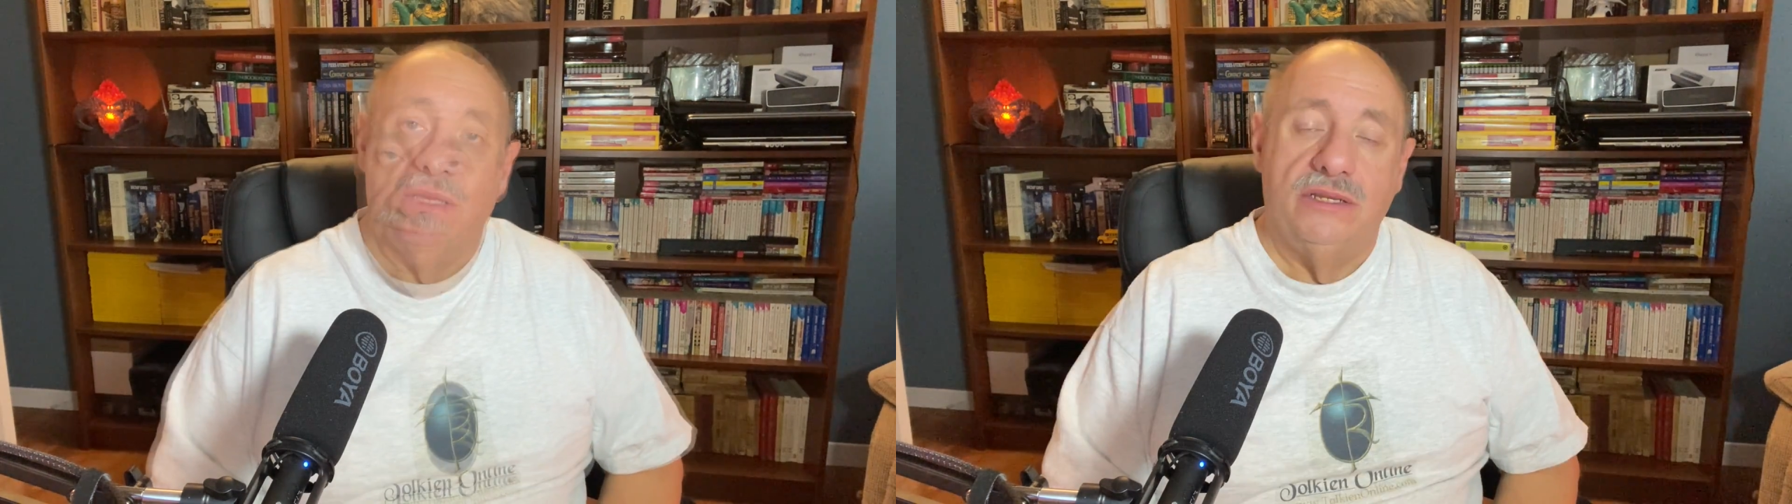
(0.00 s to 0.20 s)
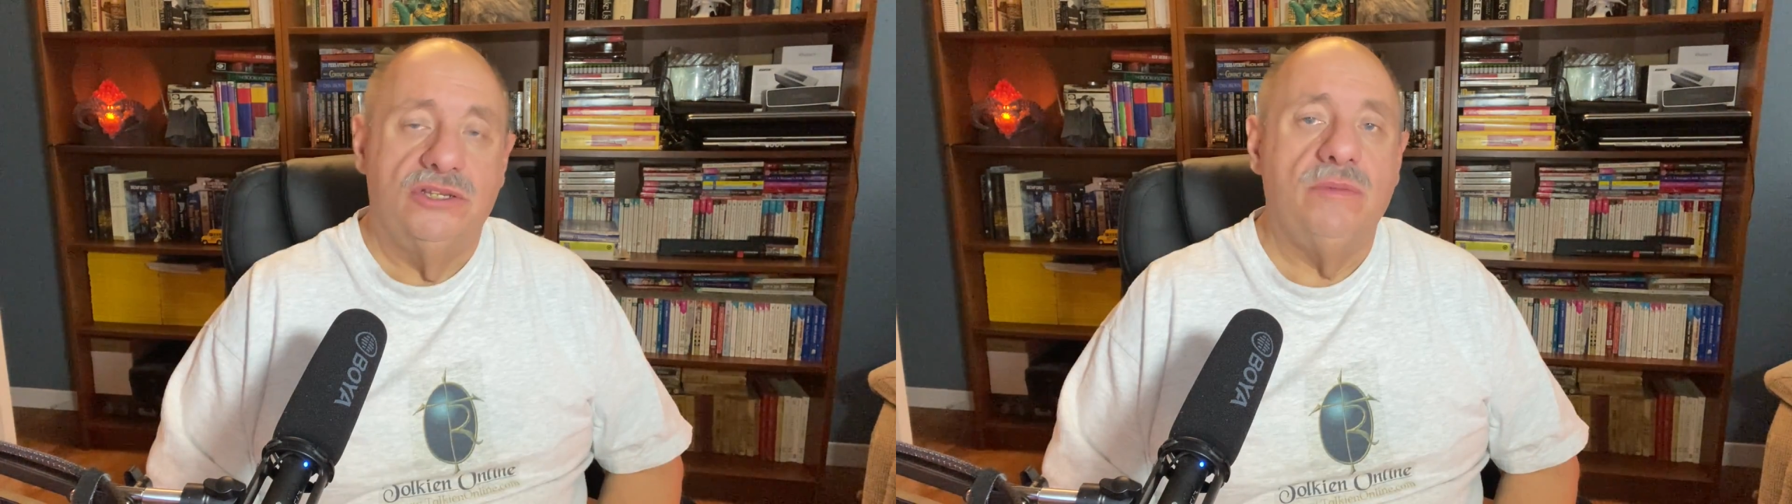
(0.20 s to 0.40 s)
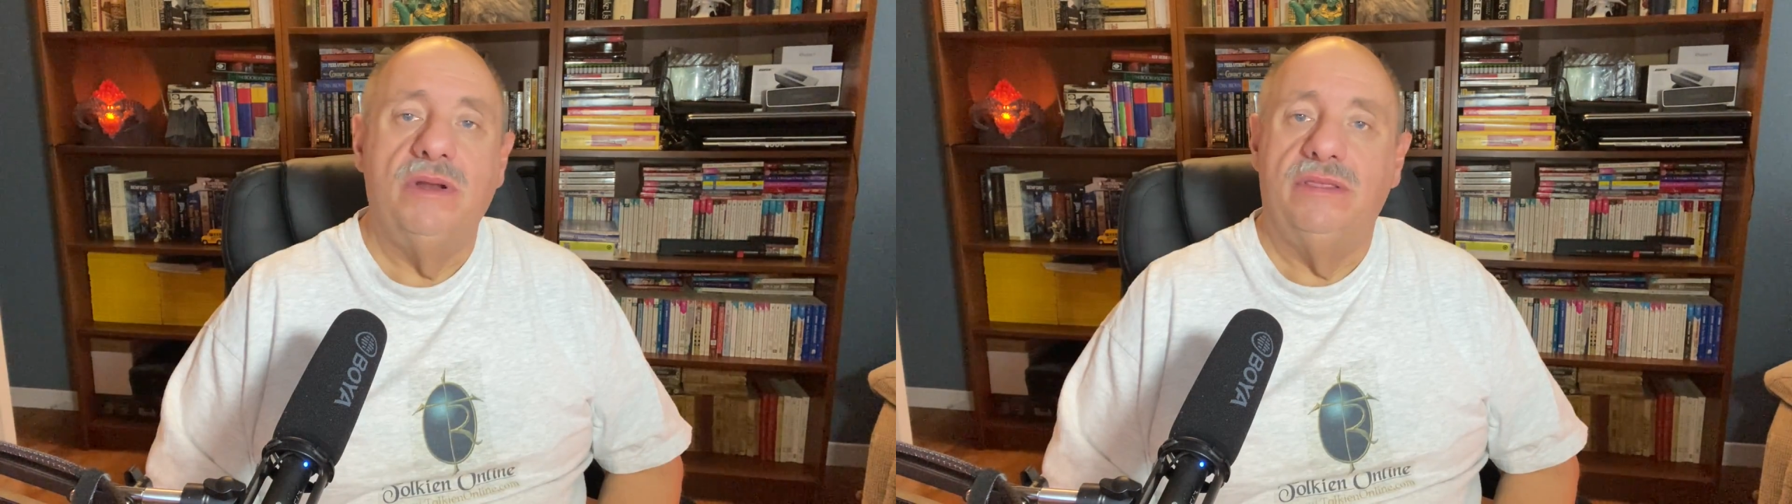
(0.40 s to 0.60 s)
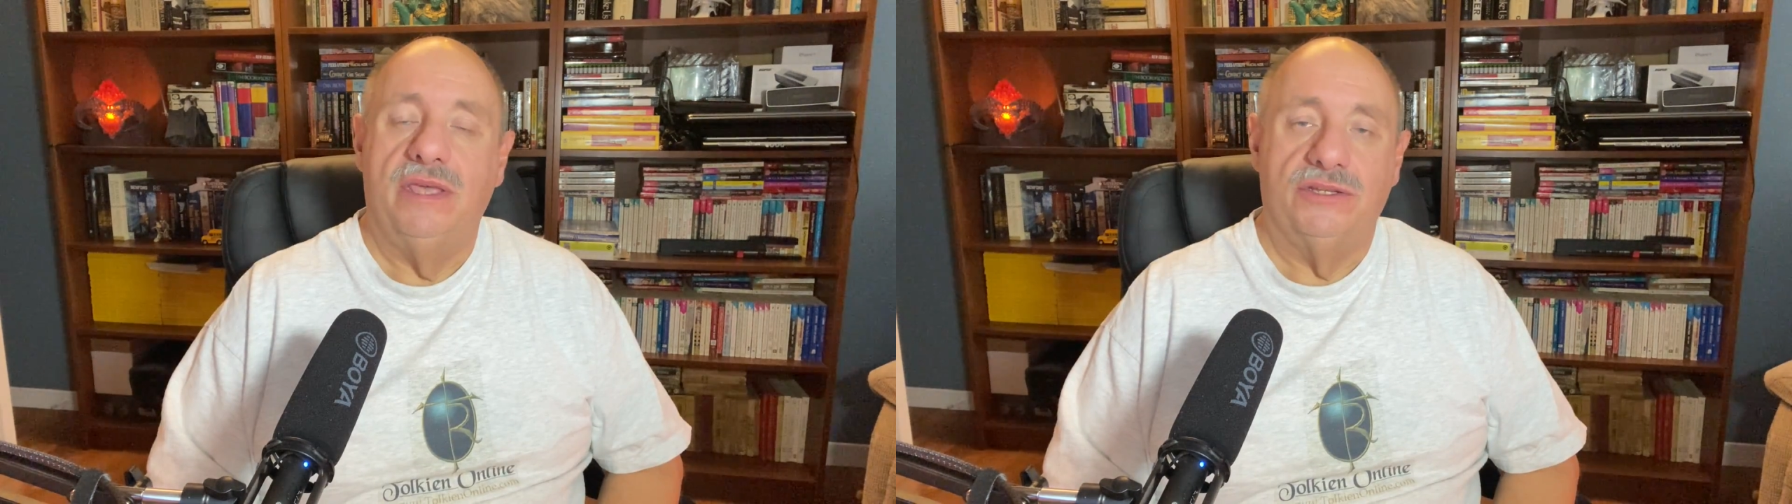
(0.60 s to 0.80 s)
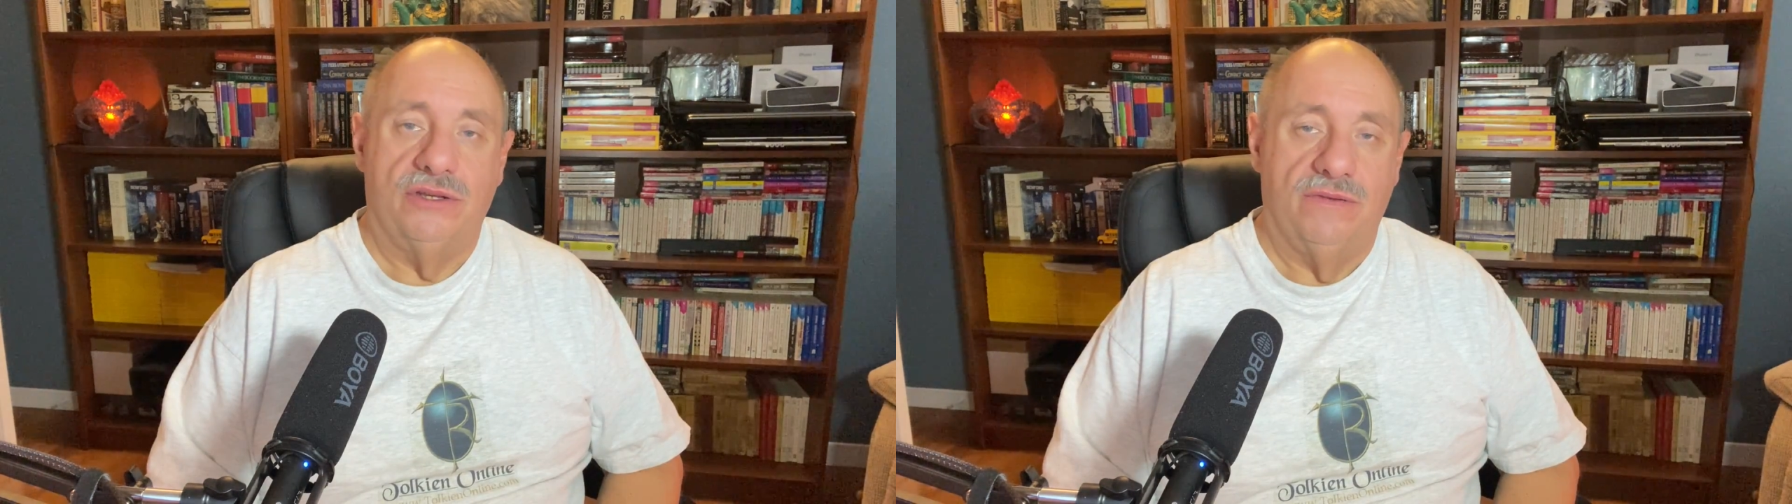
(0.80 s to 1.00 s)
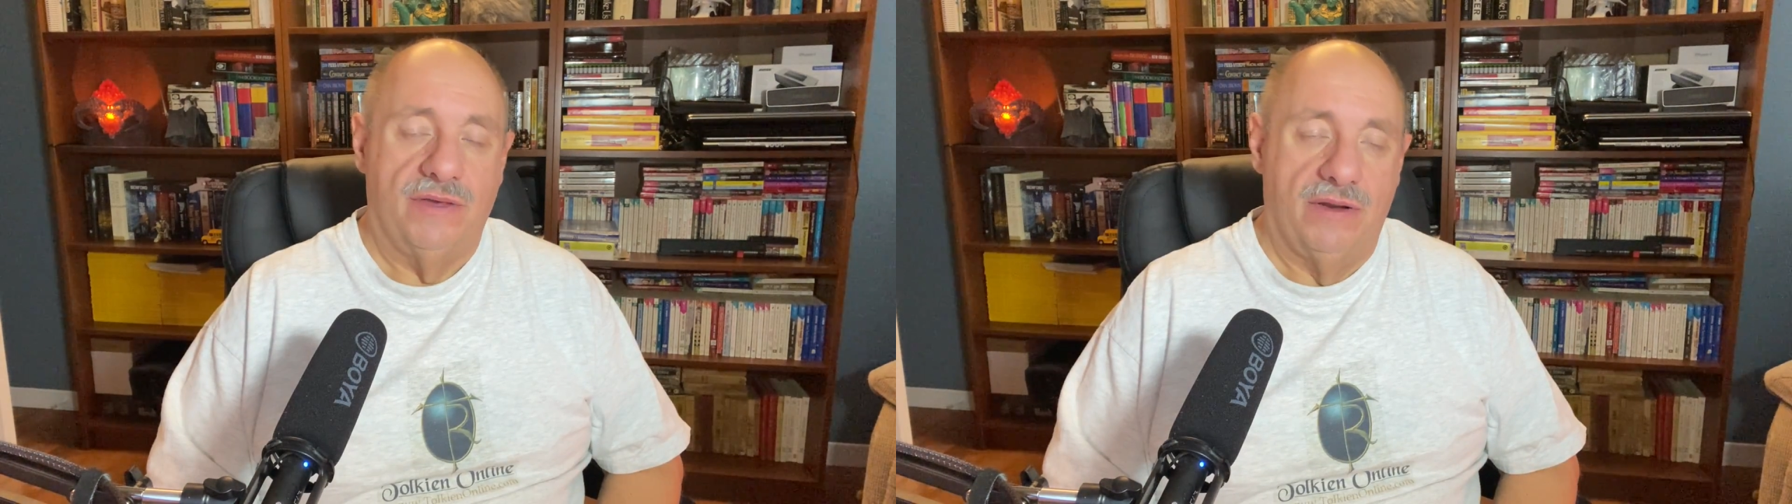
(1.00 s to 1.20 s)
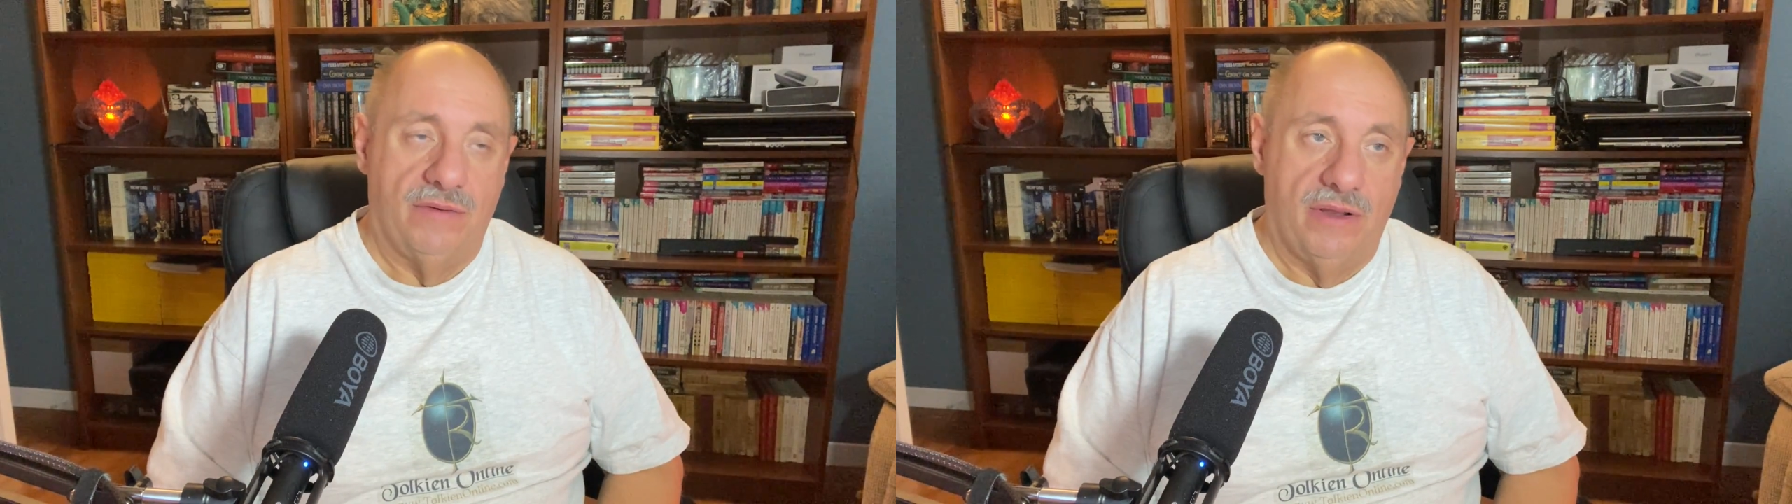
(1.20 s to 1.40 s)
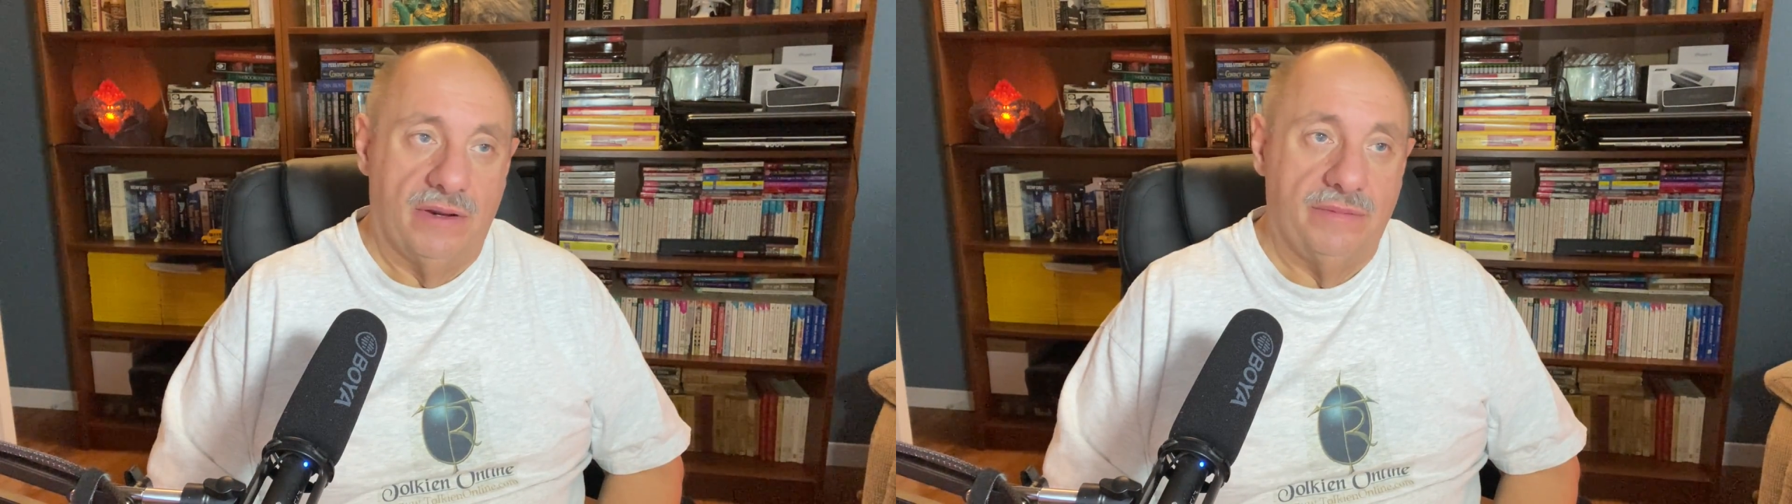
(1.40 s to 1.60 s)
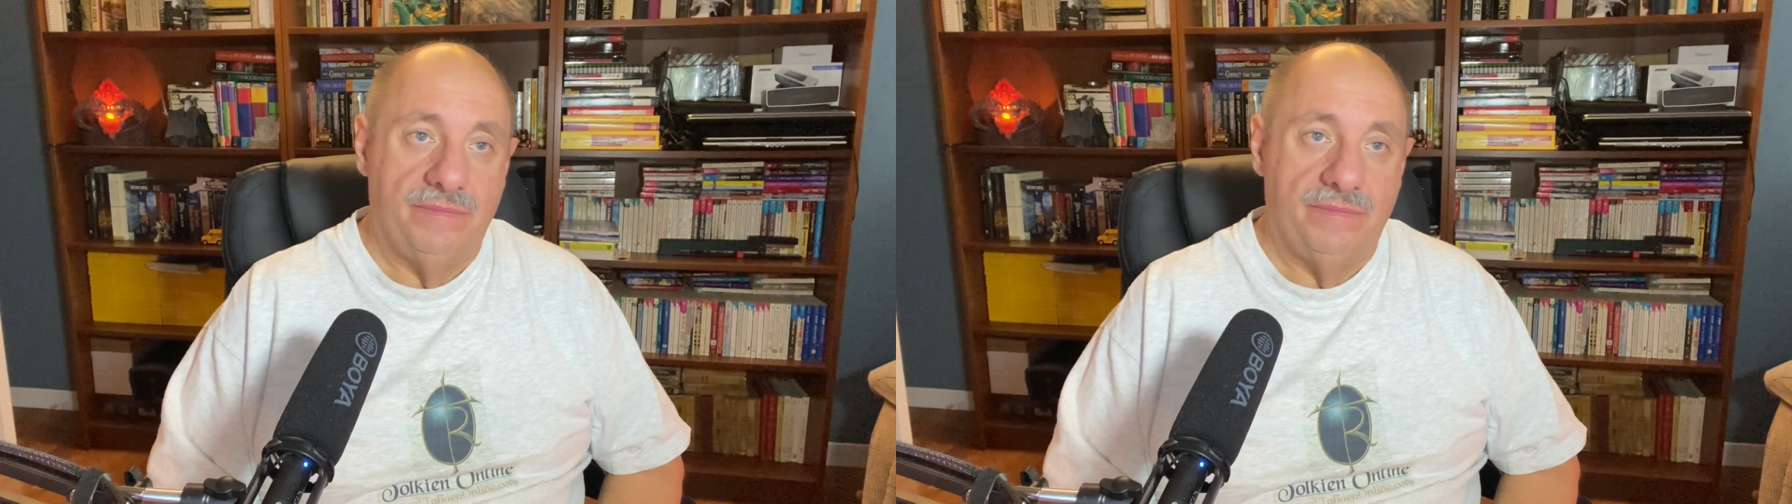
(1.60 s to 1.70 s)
So many things could have gone wrong.